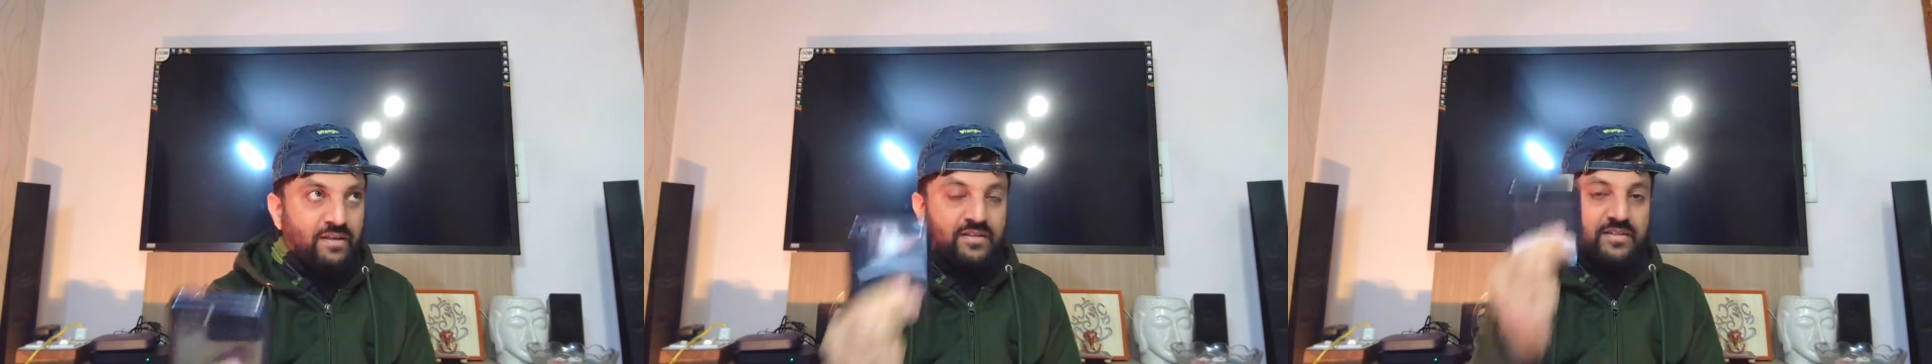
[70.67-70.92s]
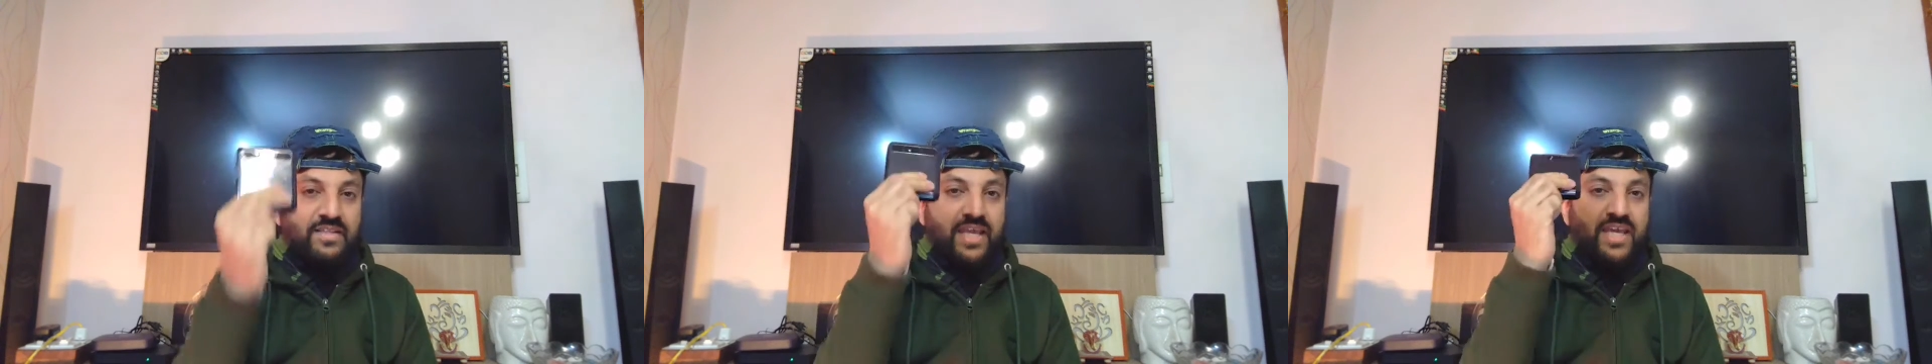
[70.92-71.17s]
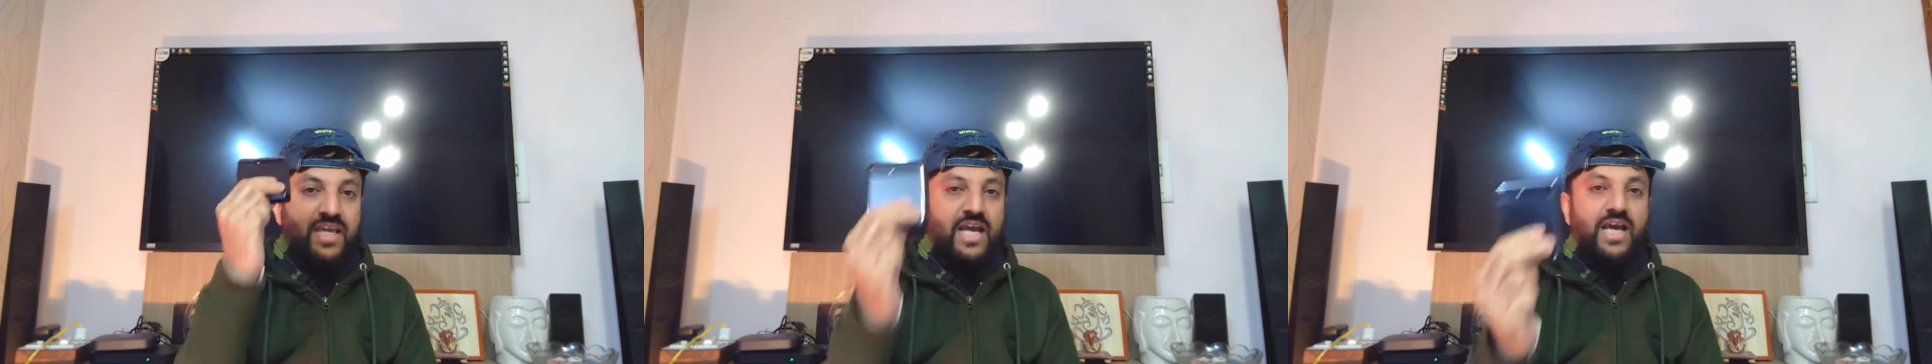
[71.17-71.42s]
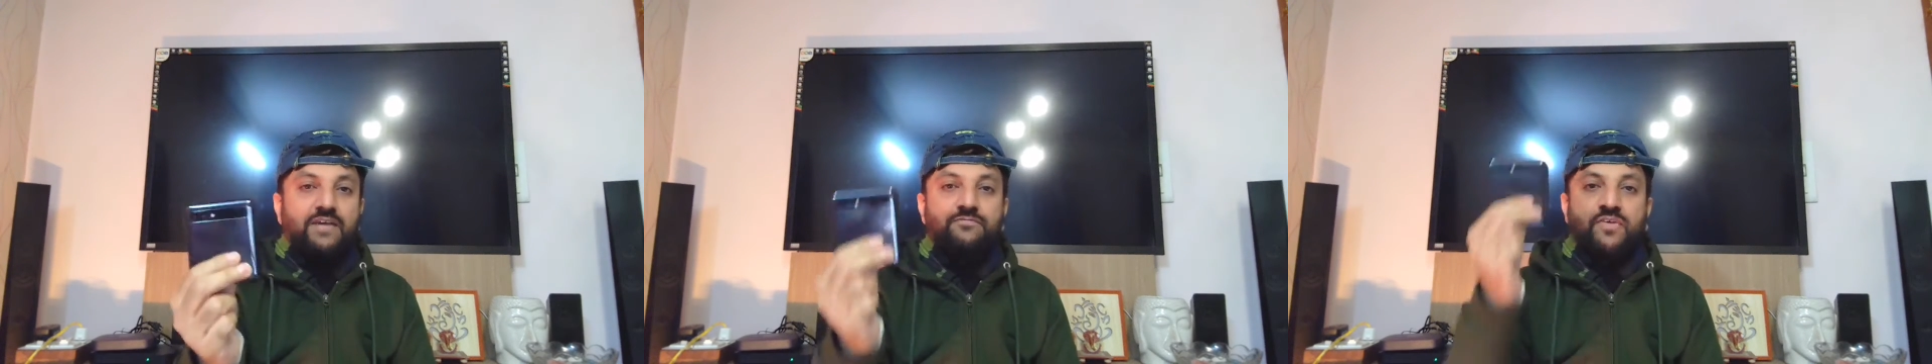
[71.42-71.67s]
They
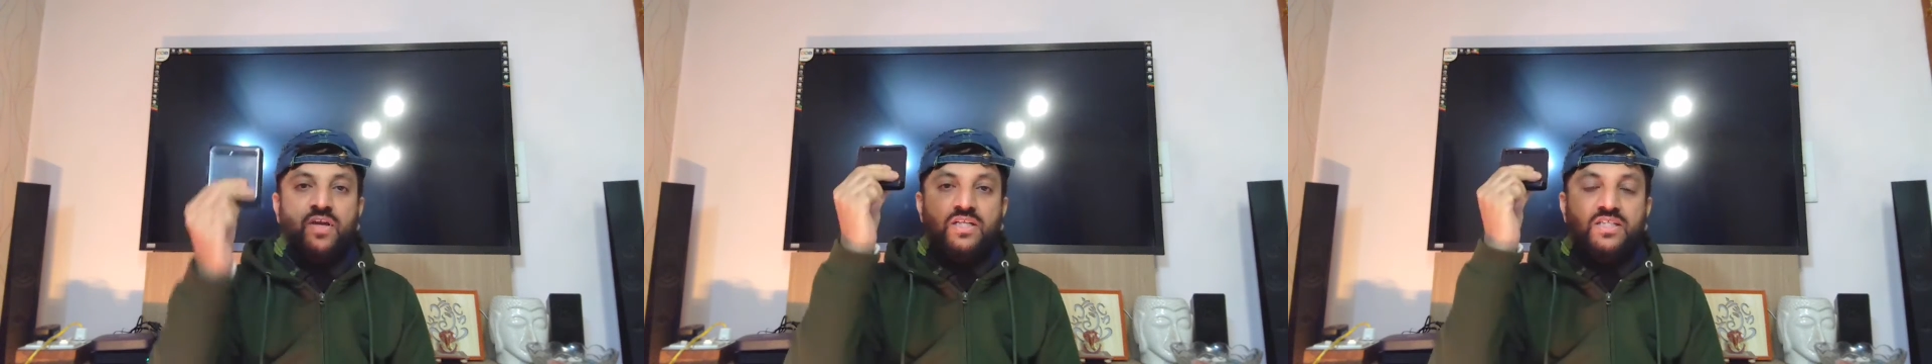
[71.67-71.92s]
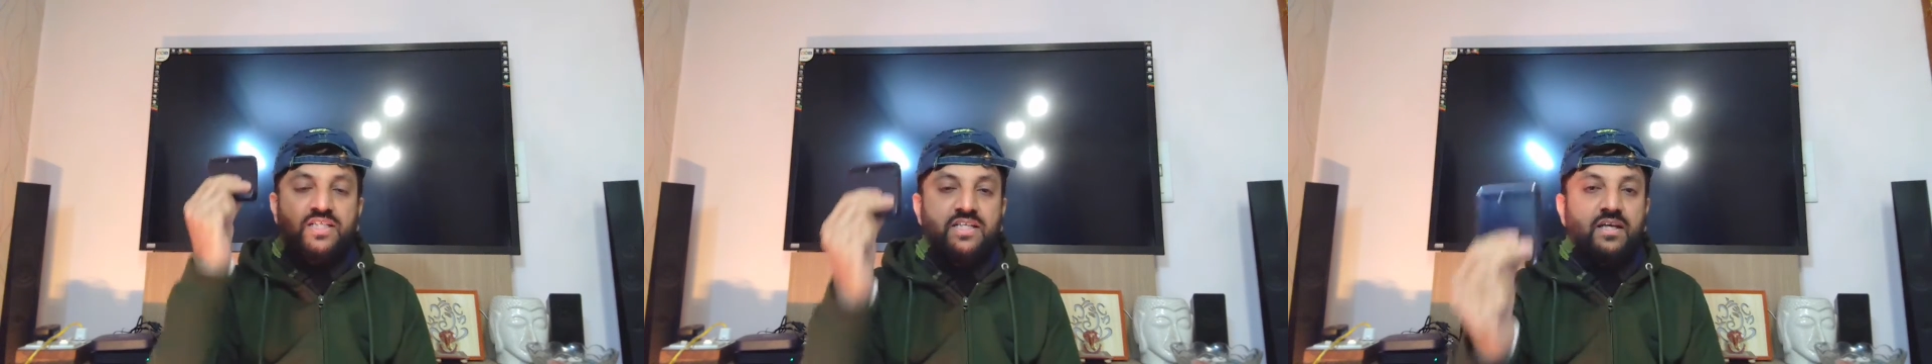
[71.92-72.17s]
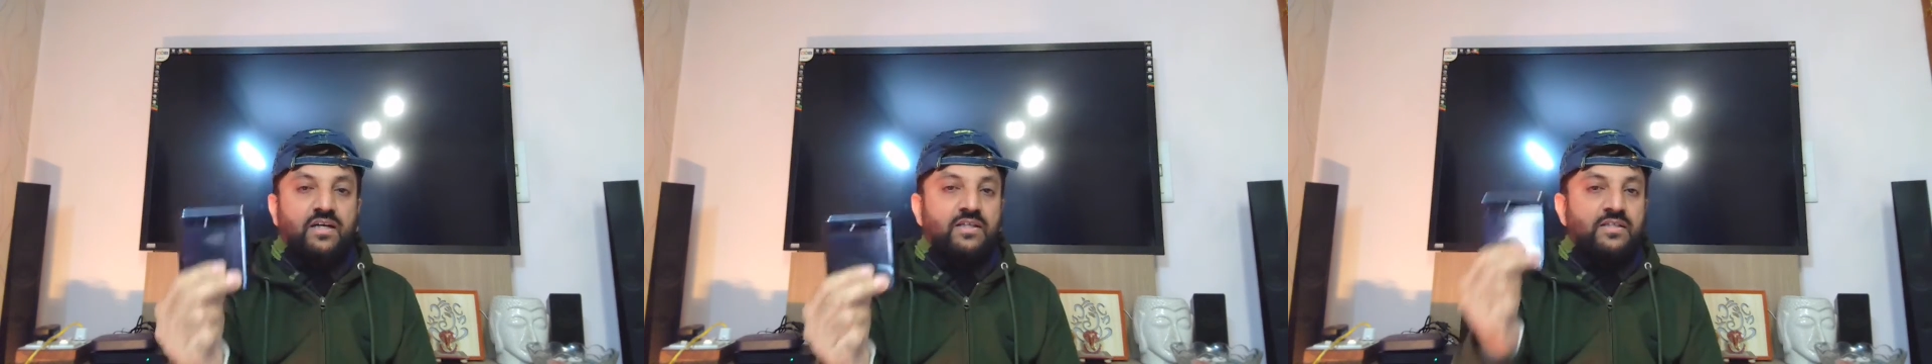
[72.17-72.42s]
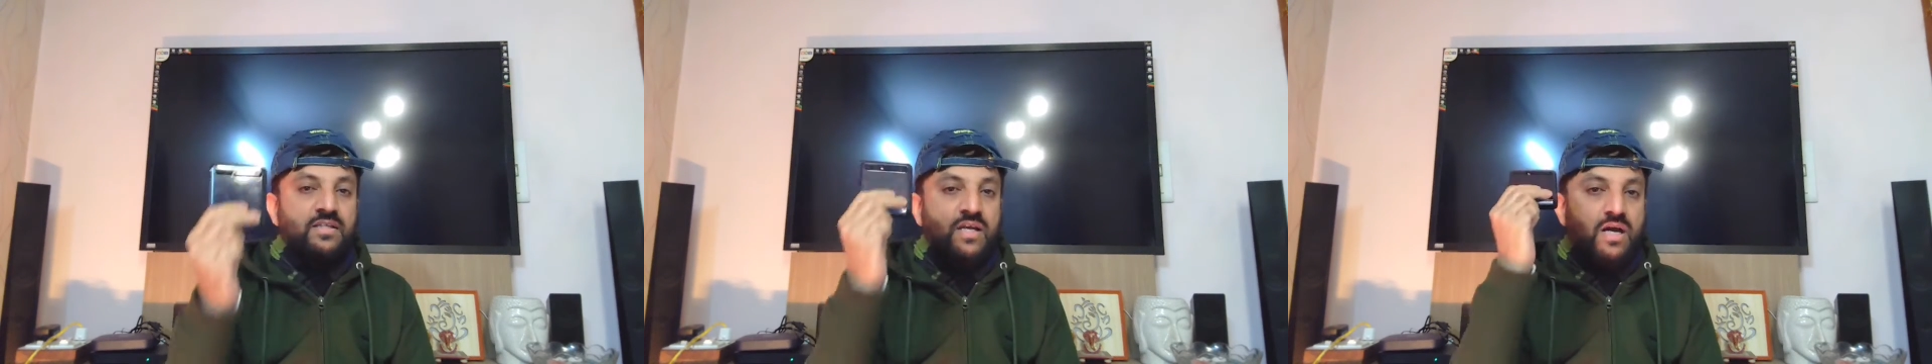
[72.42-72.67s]
have
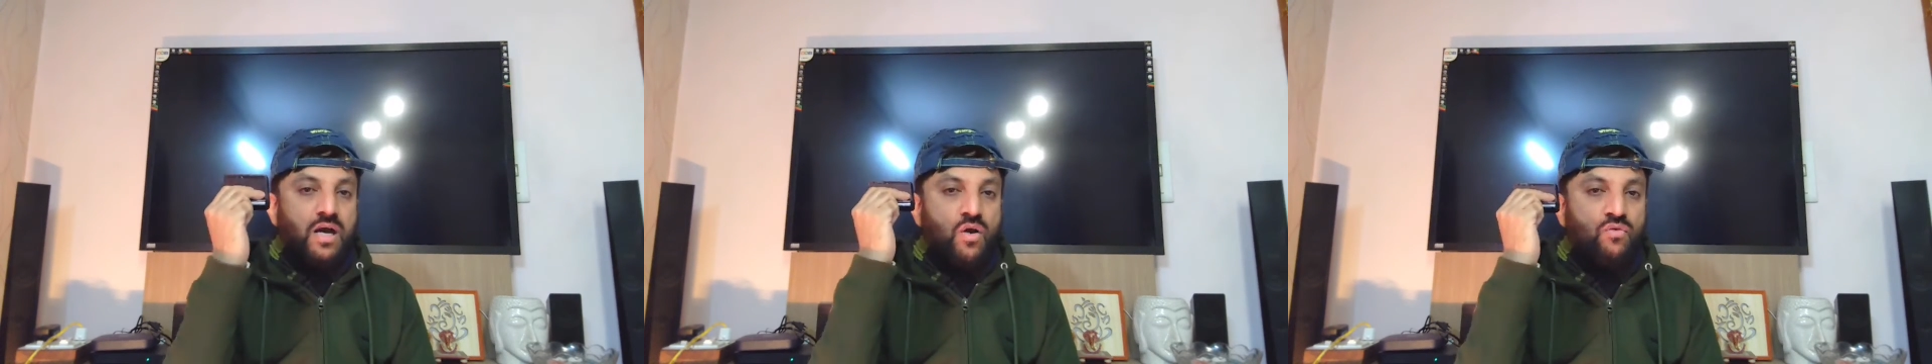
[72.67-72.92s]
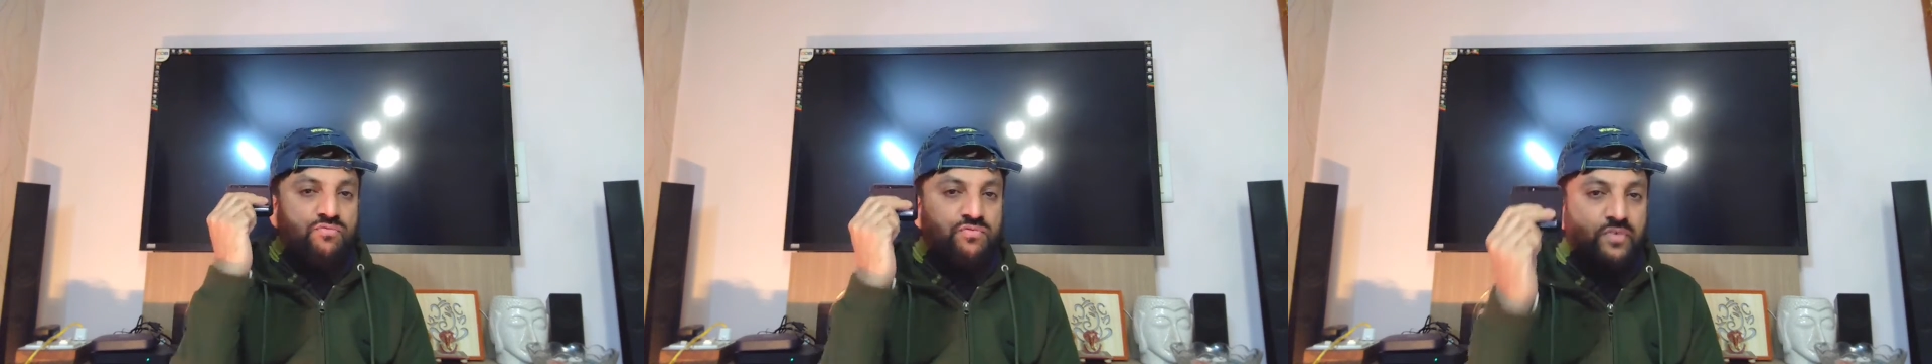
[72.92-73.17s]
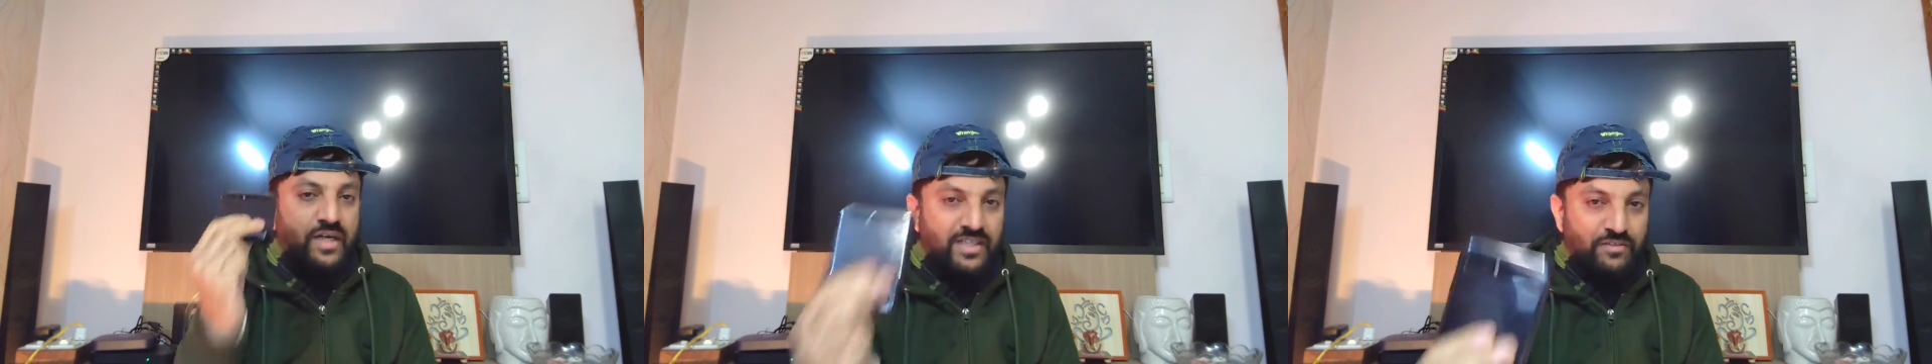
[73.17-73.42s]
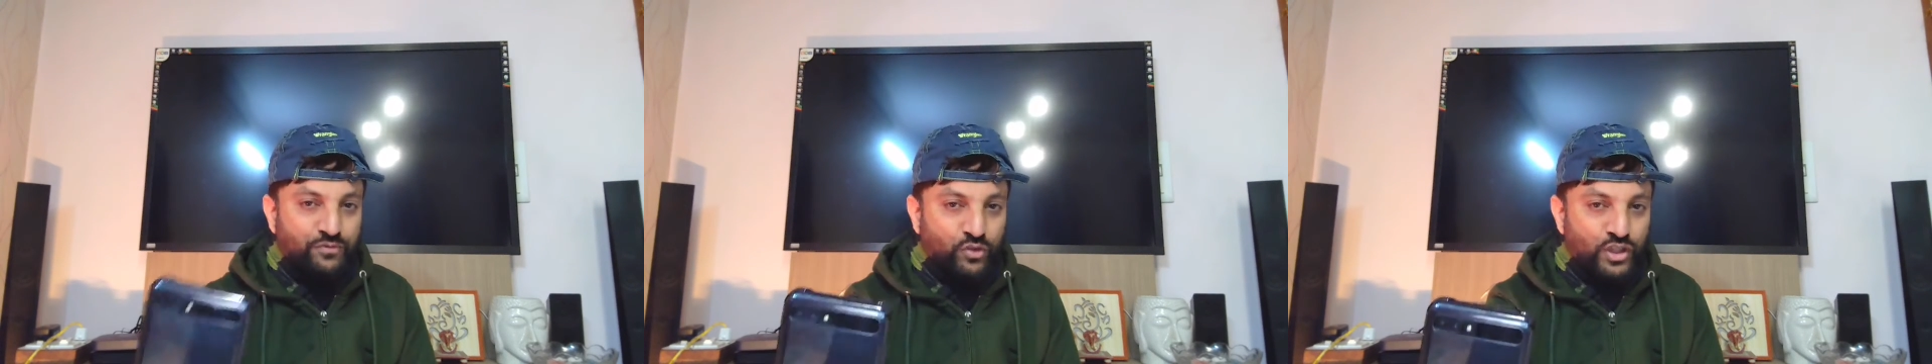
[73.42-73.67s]
done a
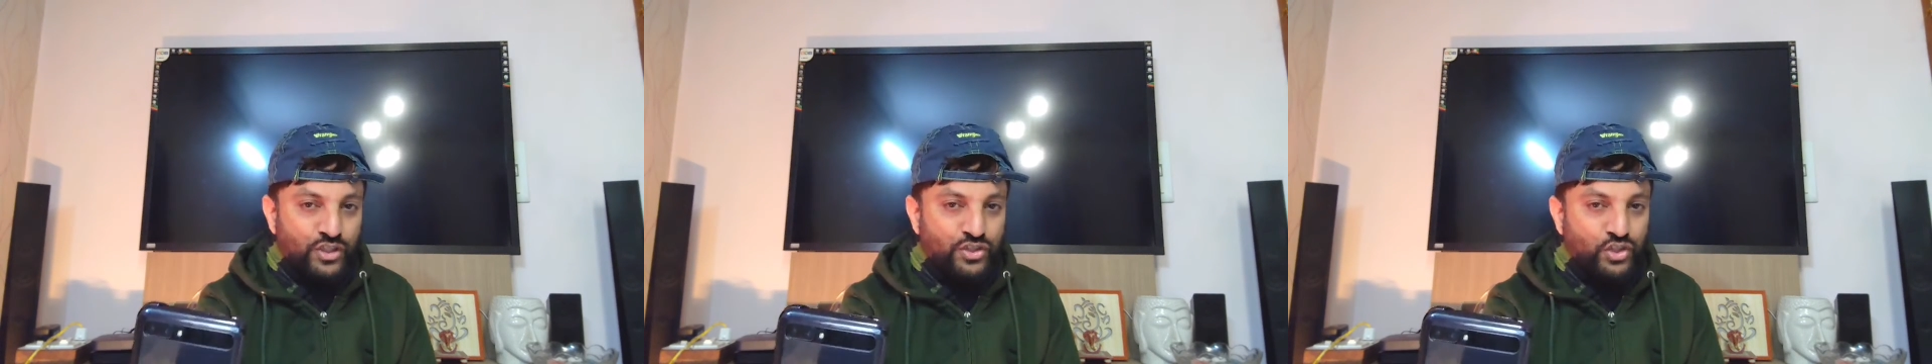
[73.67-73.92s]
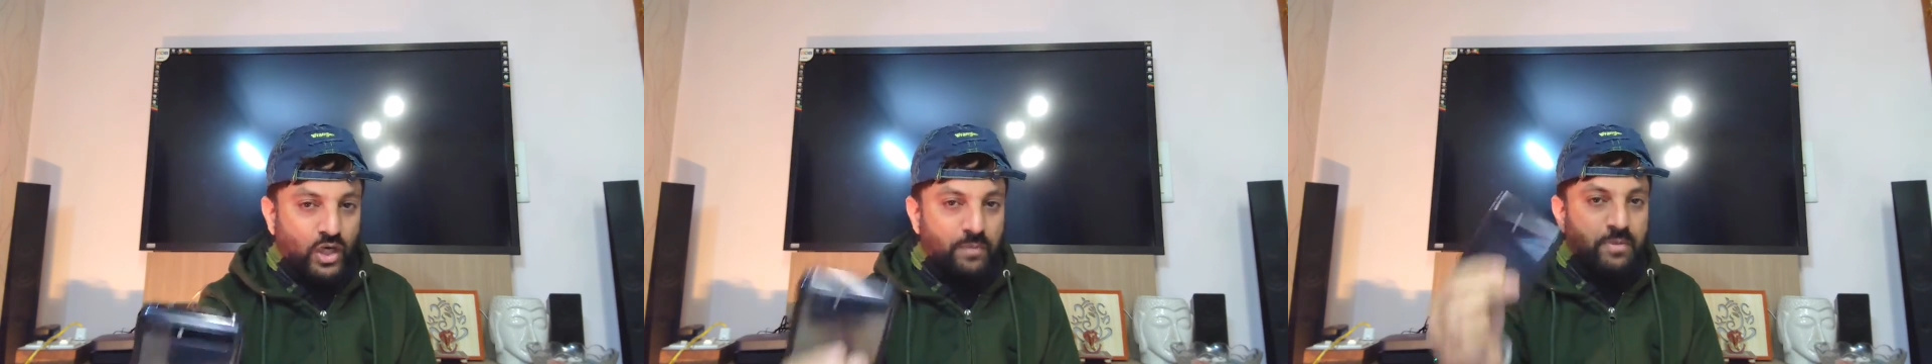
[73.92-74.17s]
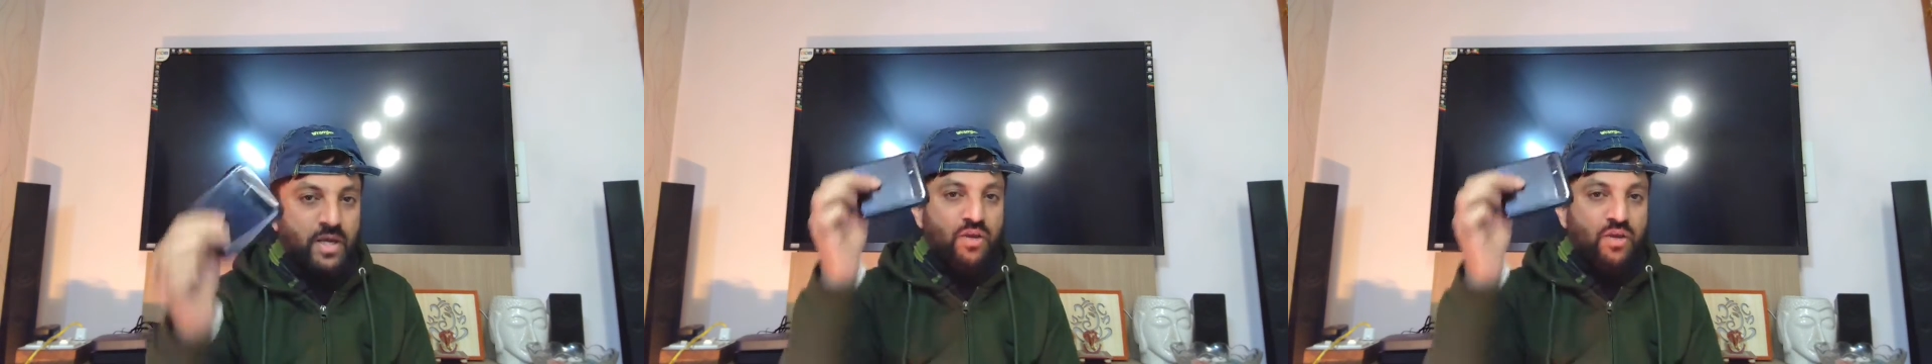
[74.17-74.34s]
wonderful job